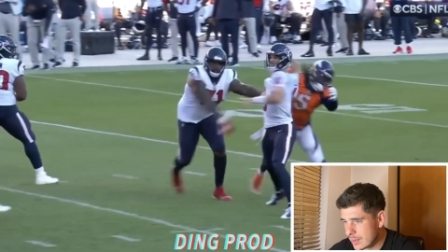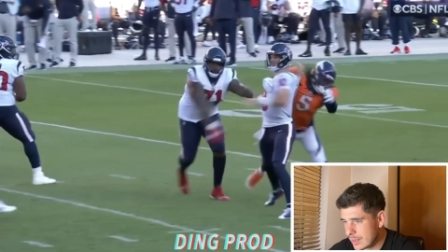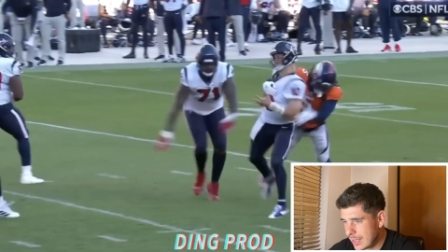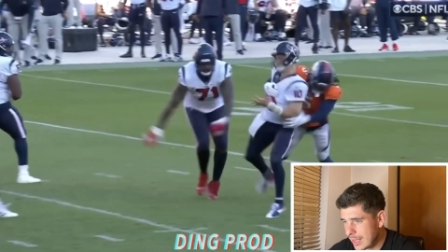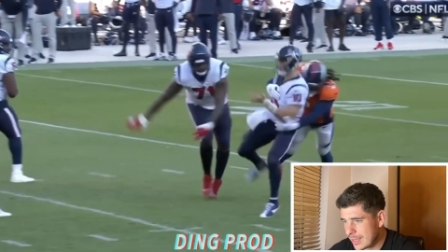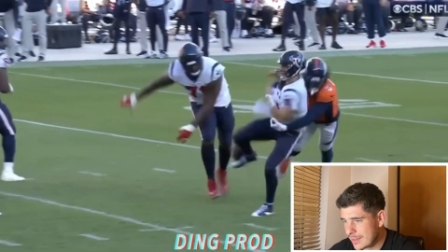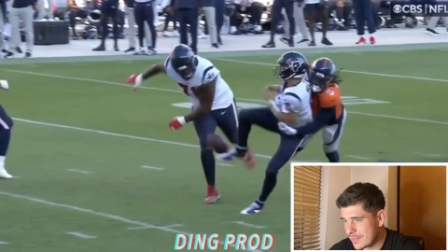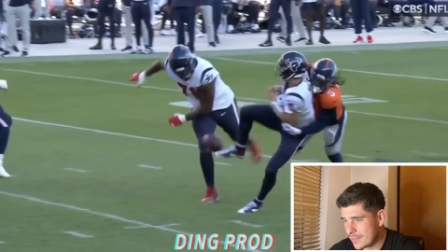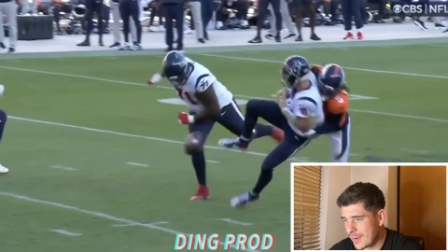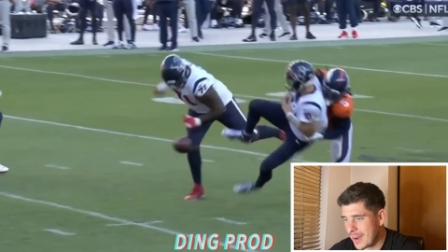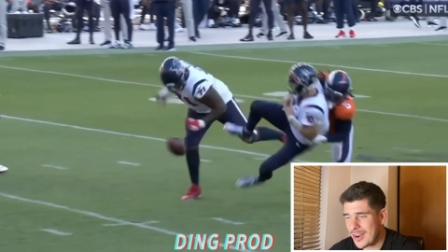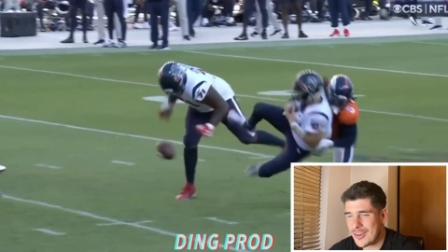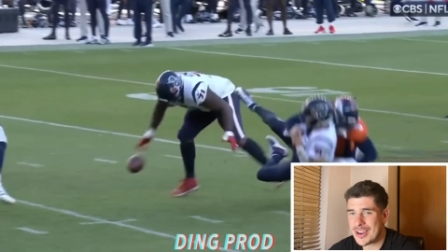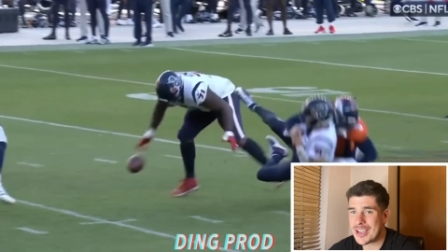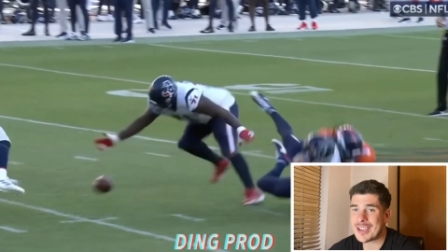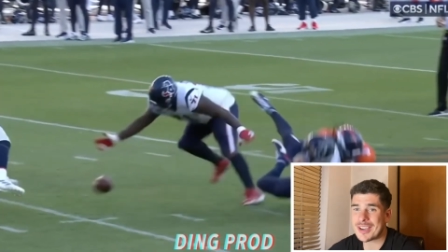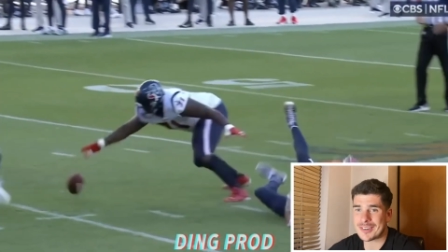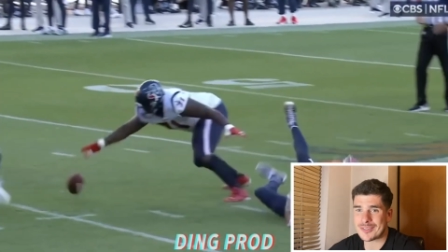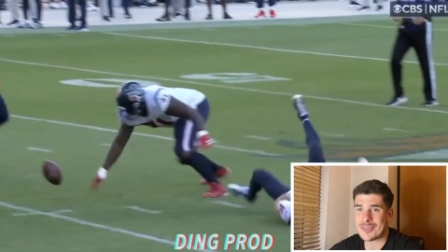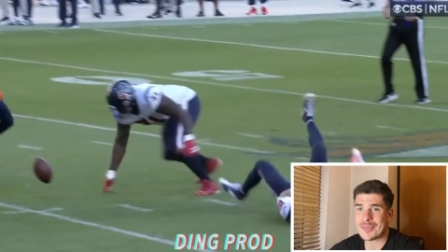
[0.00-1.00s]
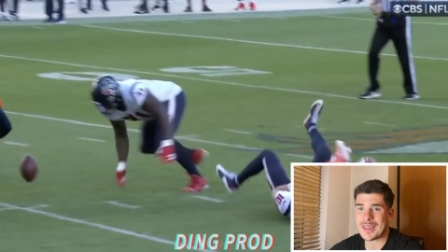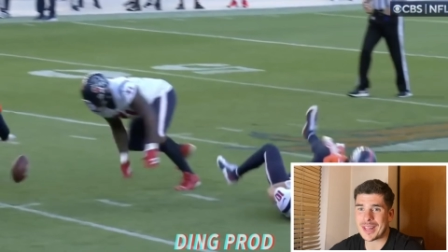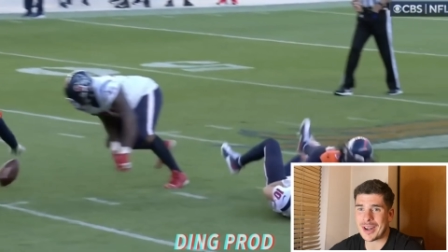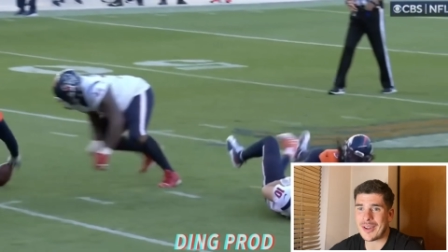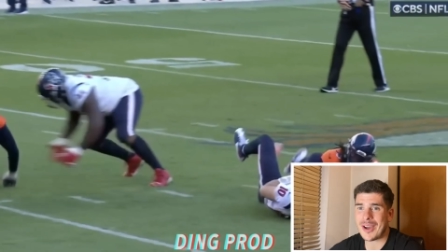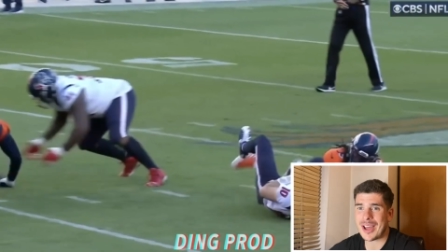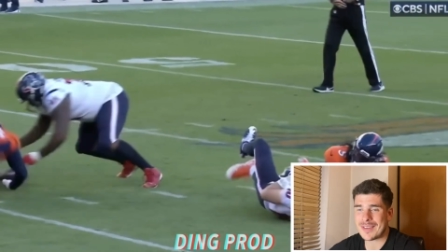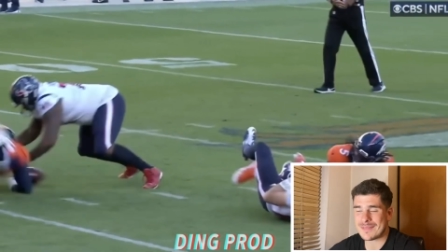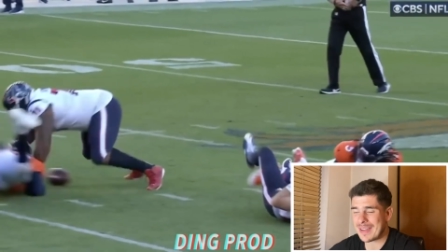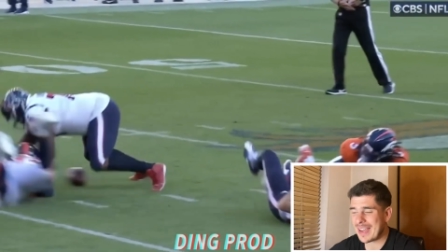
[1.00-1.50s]
That's very good from the
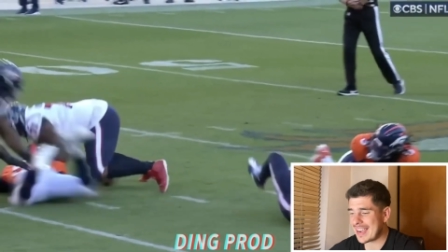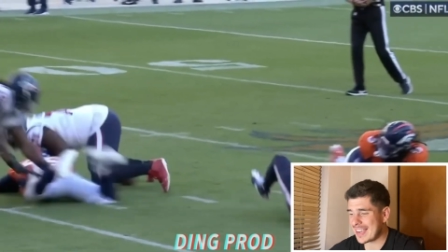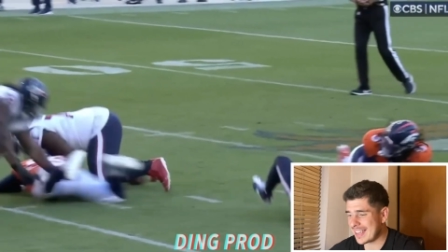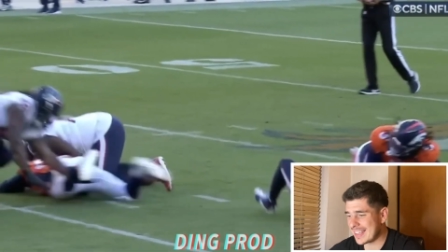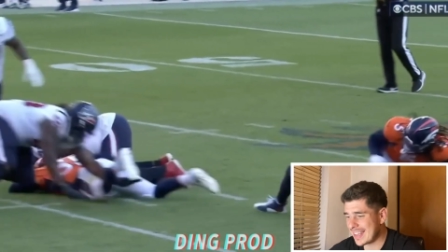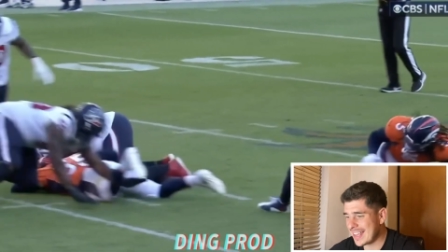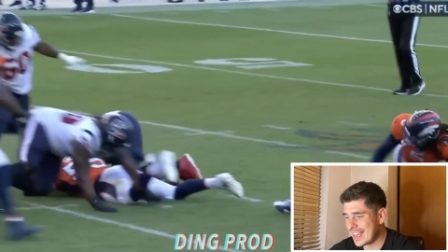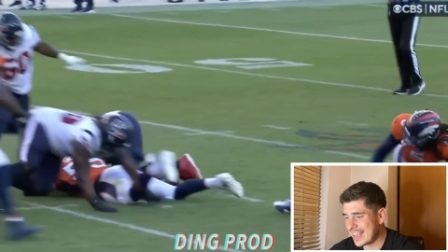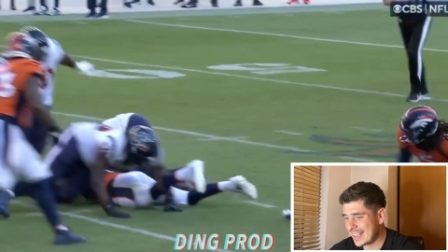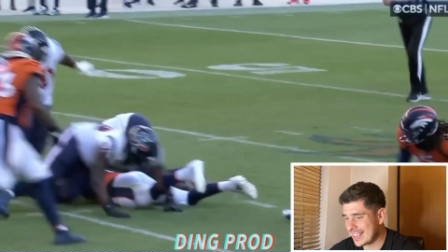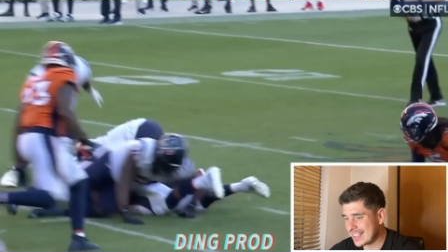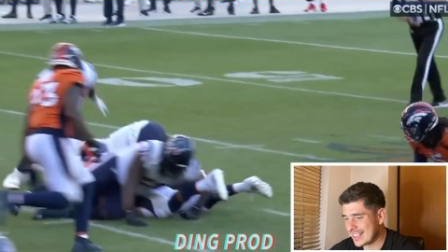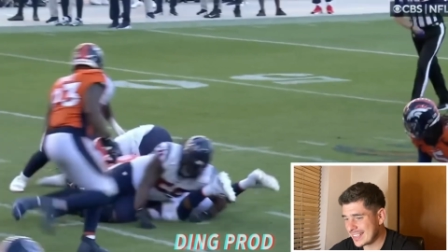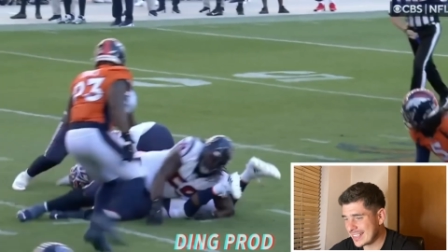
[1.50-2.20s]
linebacker there.